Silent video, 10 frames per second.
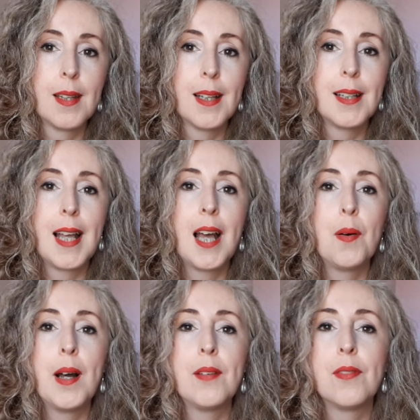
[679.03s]
And
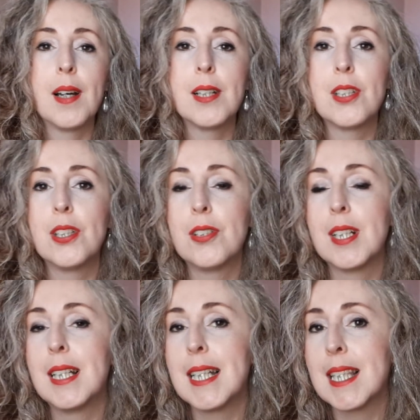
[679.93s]
now I invite you
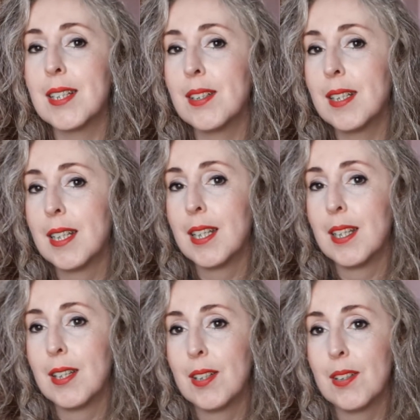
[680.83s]
to listen
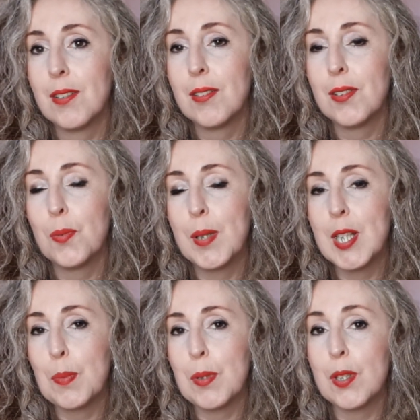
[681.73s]
to the
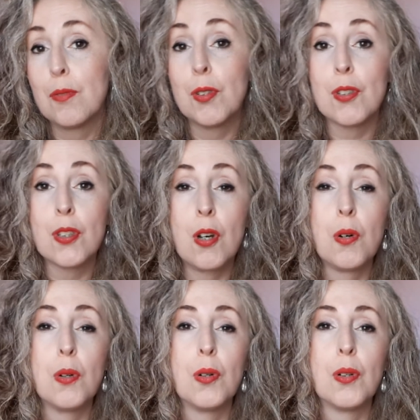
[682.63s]
whispers of your
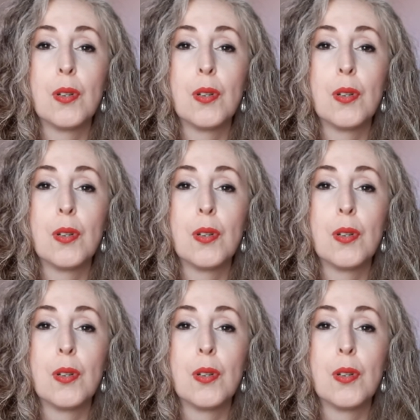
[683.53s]
soul.